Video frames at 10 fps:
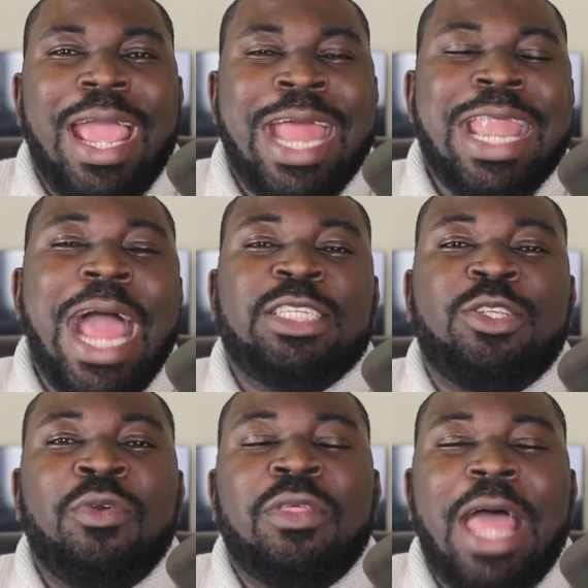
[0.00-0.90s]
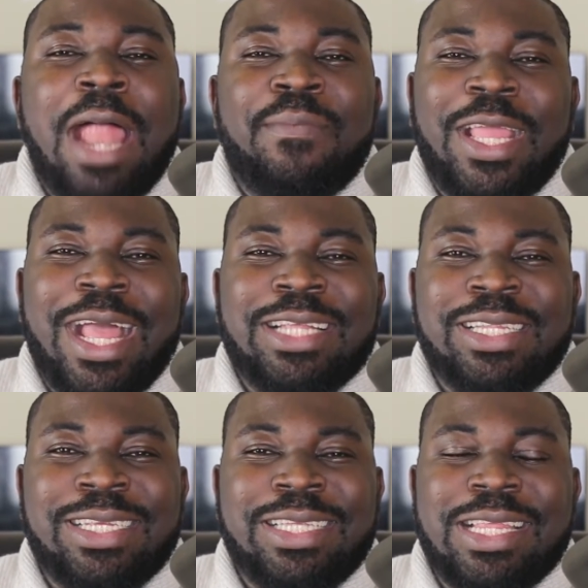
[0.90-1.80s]
And I do that because,
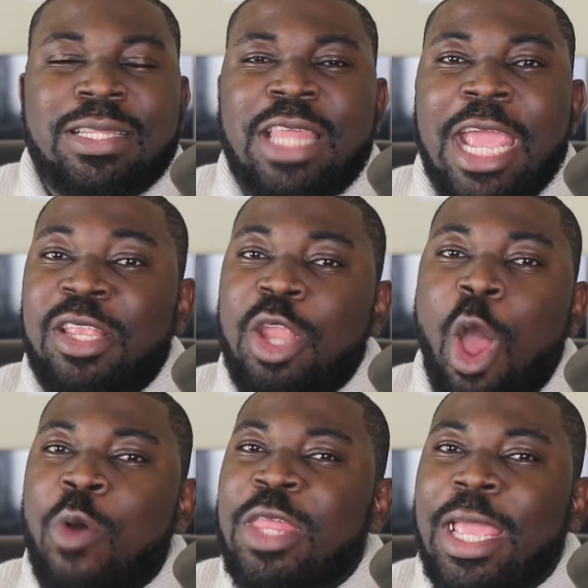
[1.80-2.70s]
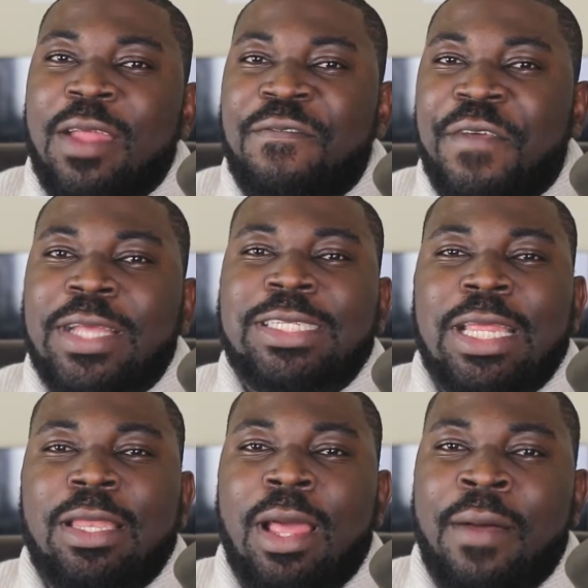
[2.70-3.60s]
listen, they know they can fix
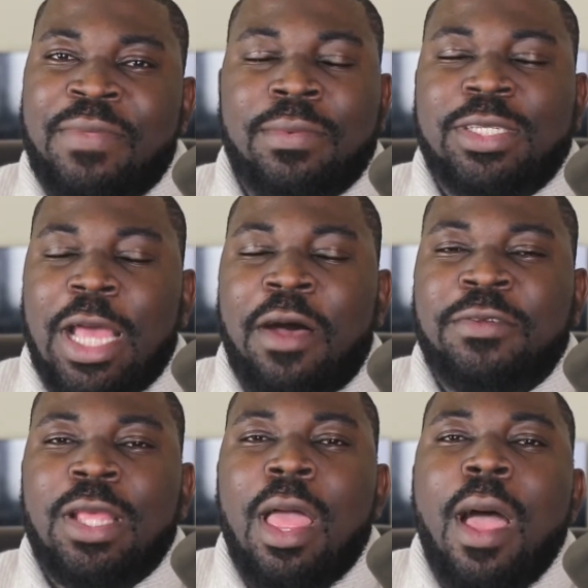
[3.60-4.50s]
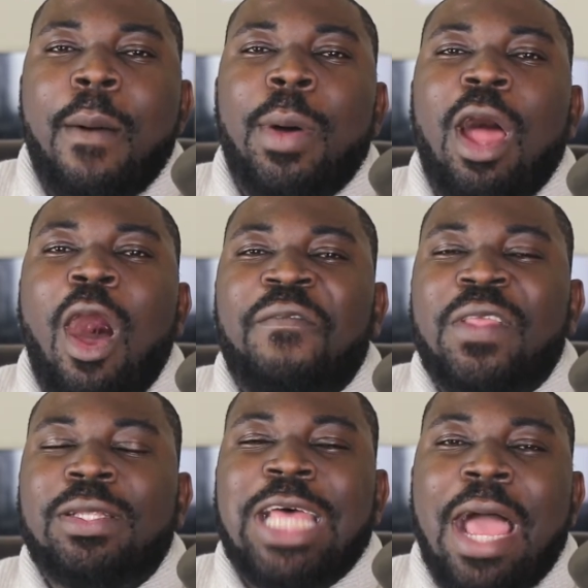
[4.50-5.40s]
it up themselves, but
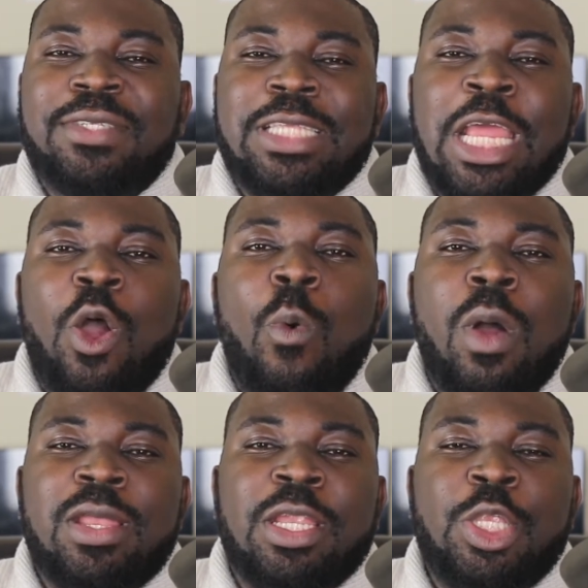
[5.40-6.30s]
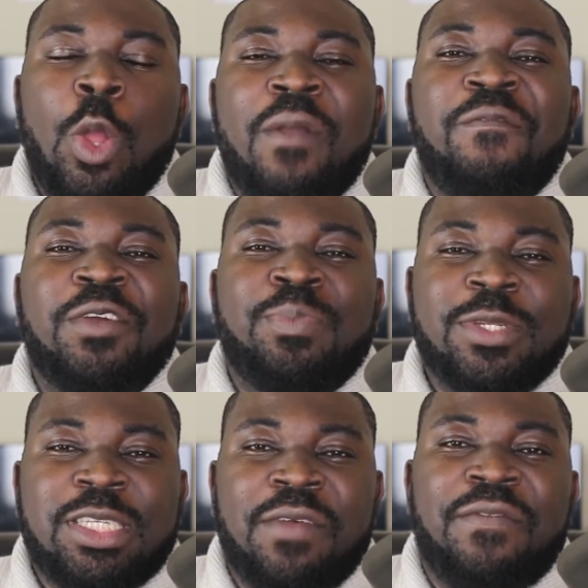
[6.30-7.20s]
oftentimes they don't want to do it for
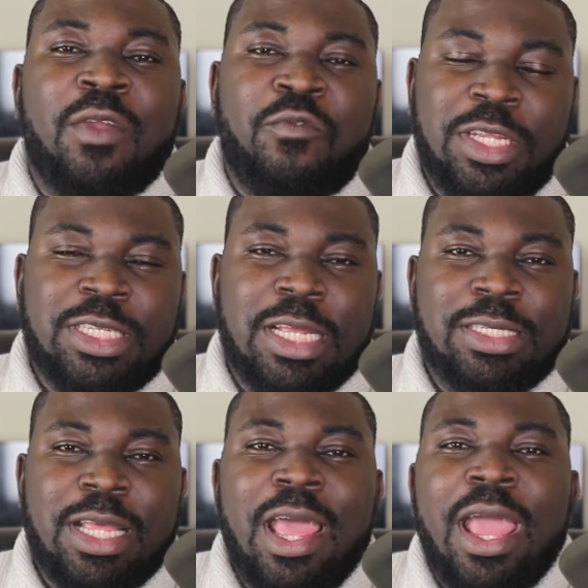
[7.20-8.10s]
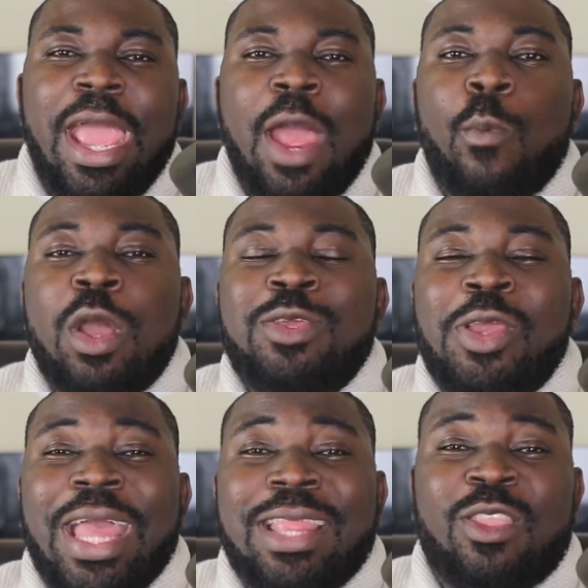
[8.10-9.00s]
specific reasons. And when
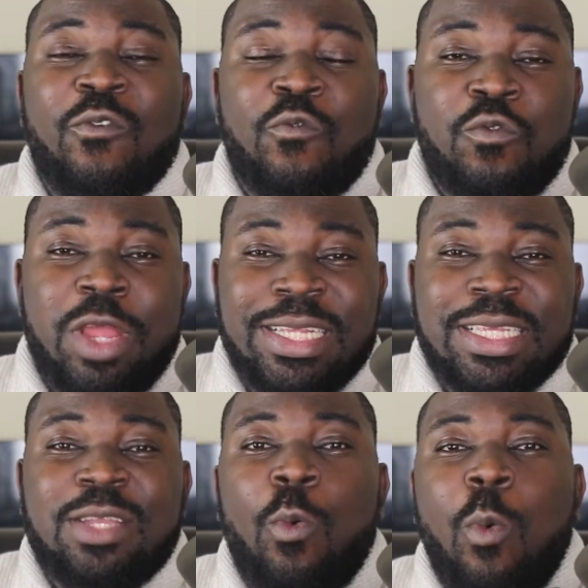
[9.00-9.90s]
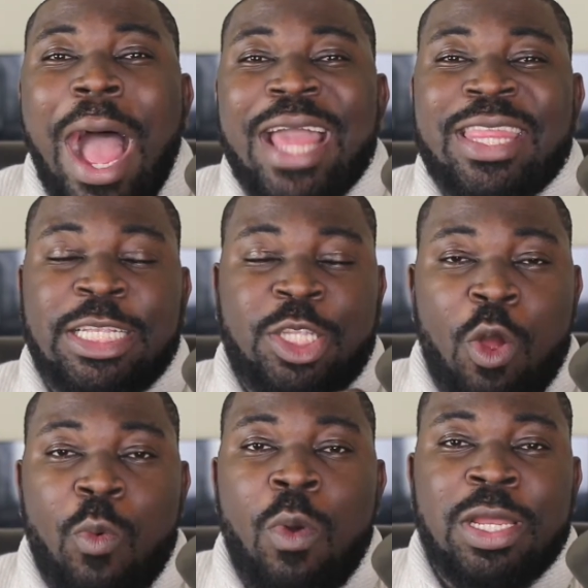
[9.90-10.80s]
you get the reason why they
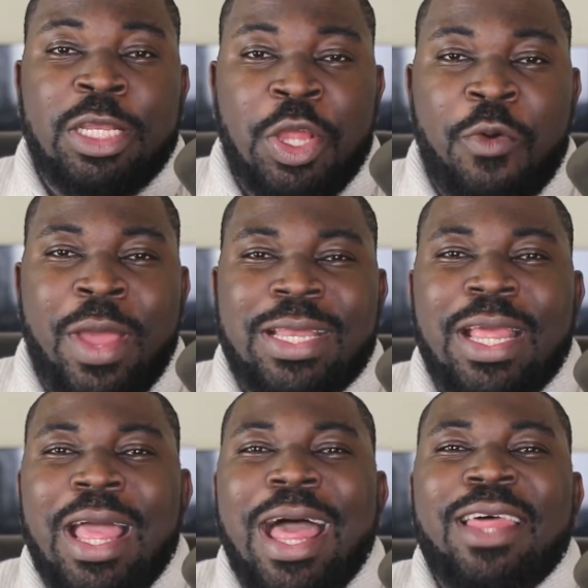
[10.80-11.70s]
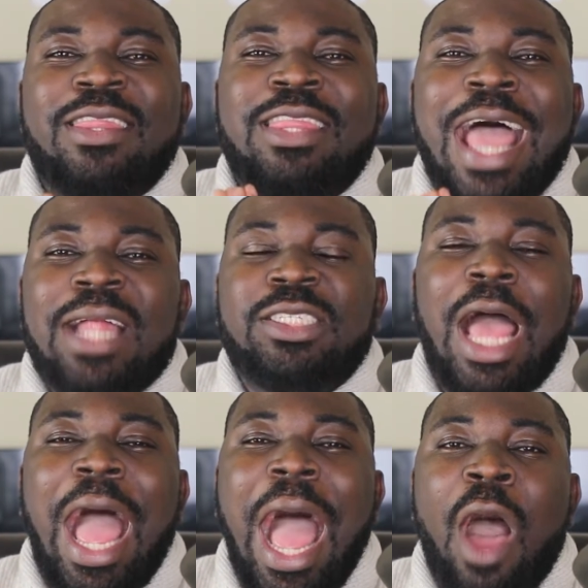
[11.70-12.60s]
don't want to do it, that's
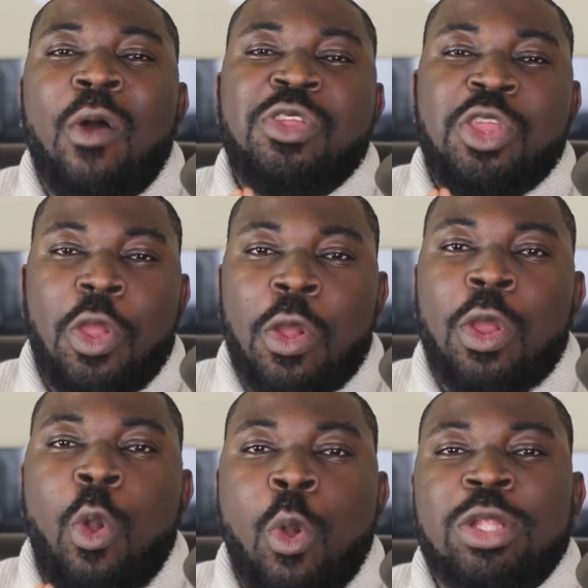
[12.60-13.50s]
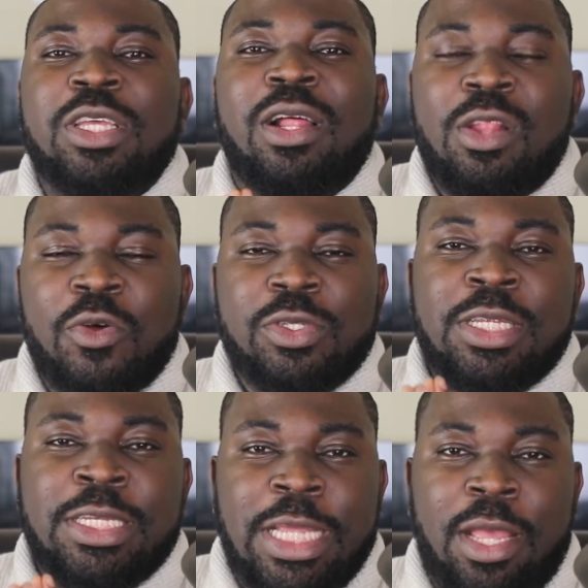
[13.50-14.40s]
how you're going to close
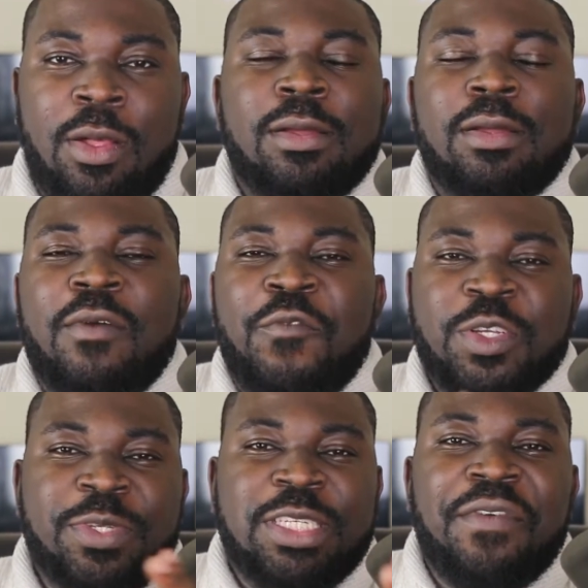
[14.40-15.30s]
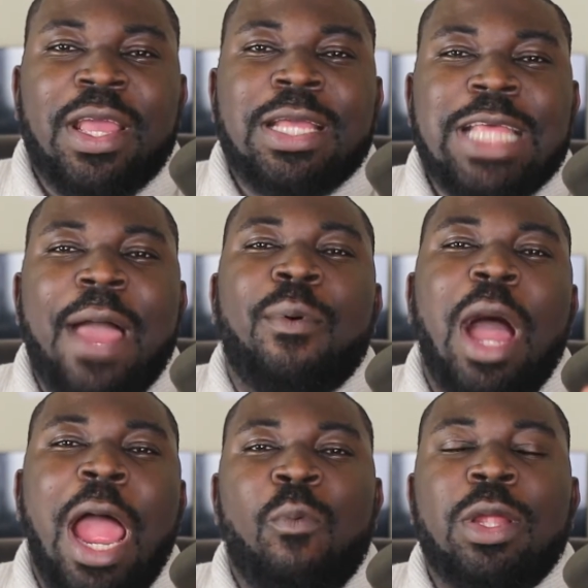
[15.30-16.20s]
the deal. For a specific example,
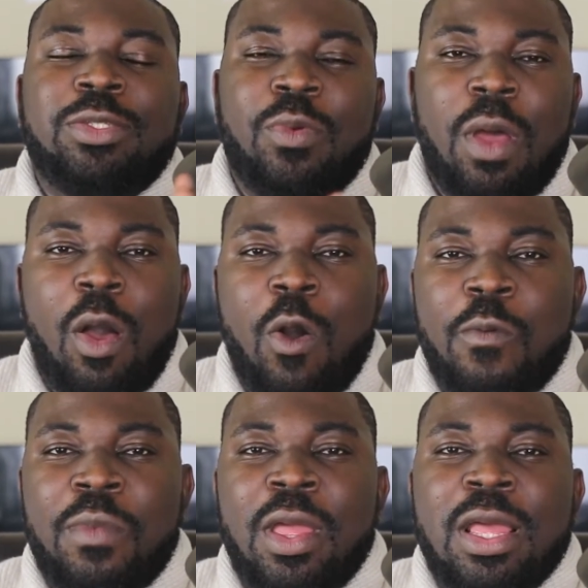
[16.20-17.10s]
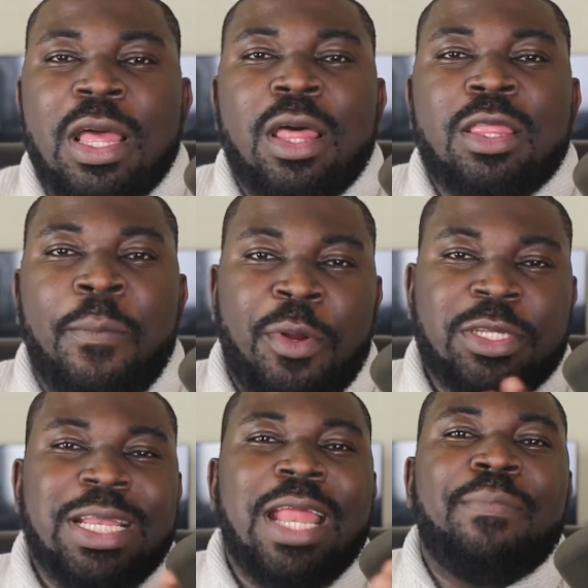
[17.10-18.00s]
I went to a home, the
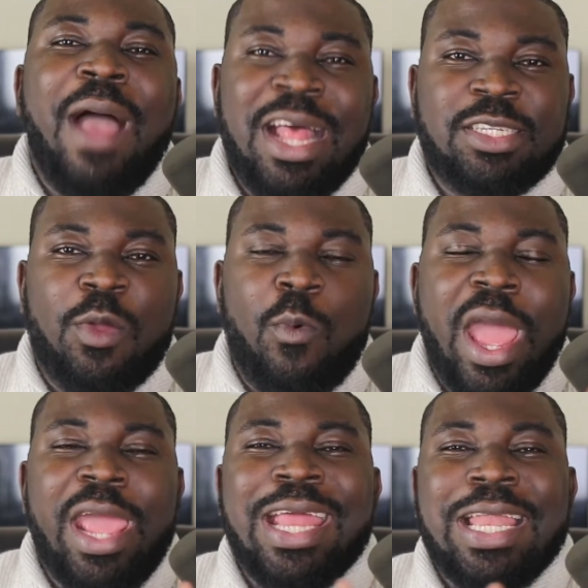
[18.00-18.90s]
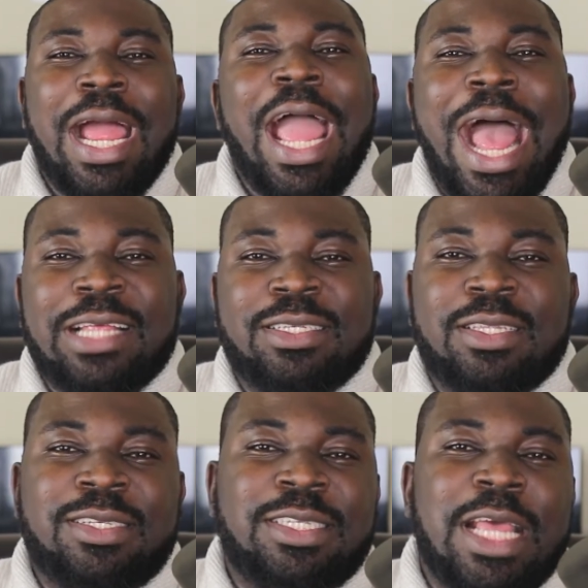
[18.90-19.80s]
person had passed away, and I asked
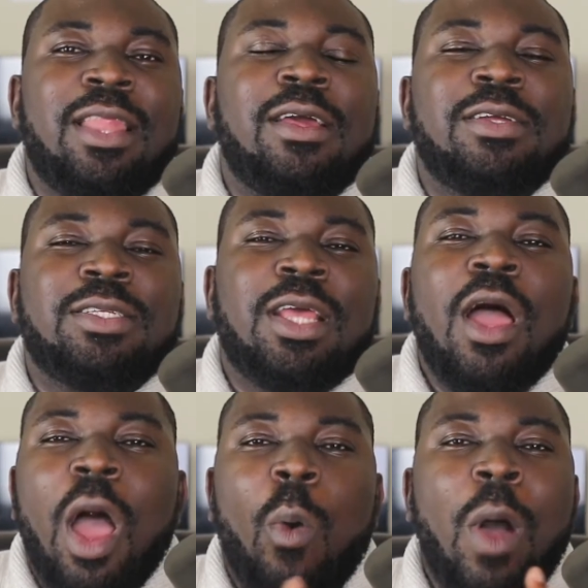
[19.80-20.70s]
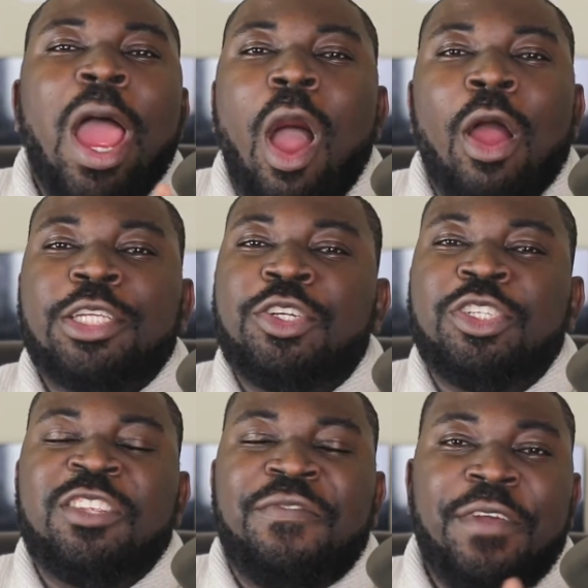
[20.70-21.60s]
the sellers, why aren't you
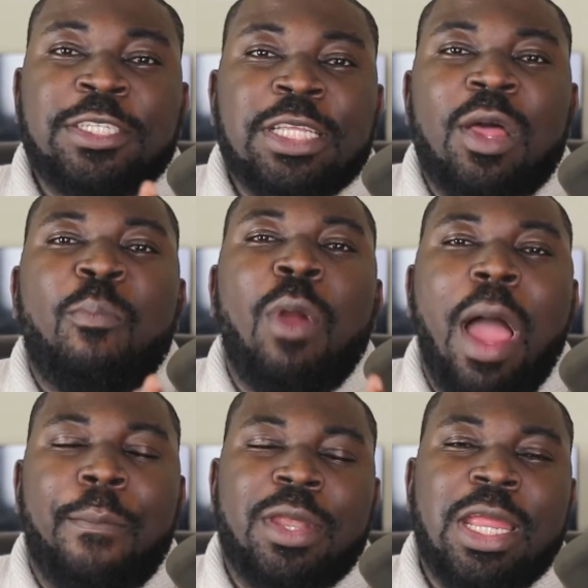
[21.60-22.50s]
just fixing the property